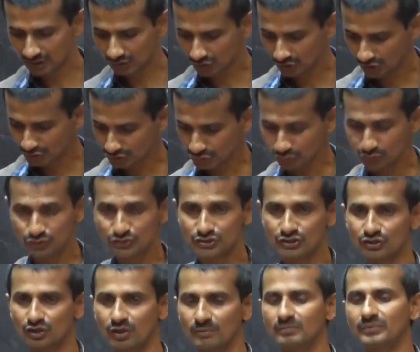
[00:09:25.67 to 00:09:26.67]

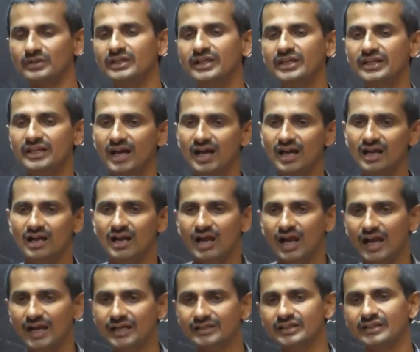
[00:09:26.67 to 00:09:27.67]
Constitution of India
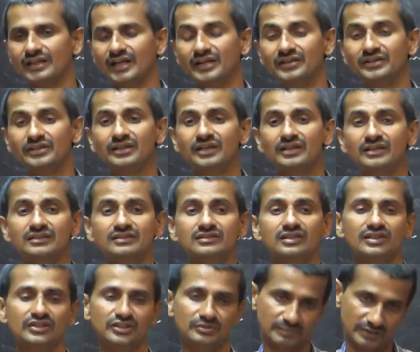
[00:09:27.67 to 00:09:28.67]
Act
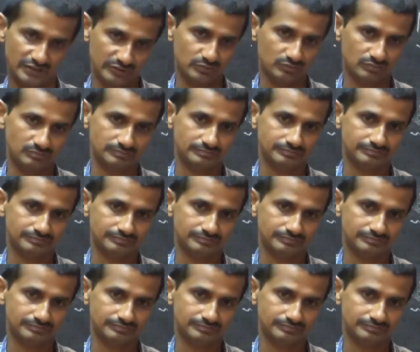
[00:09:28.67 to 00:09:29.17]
1935.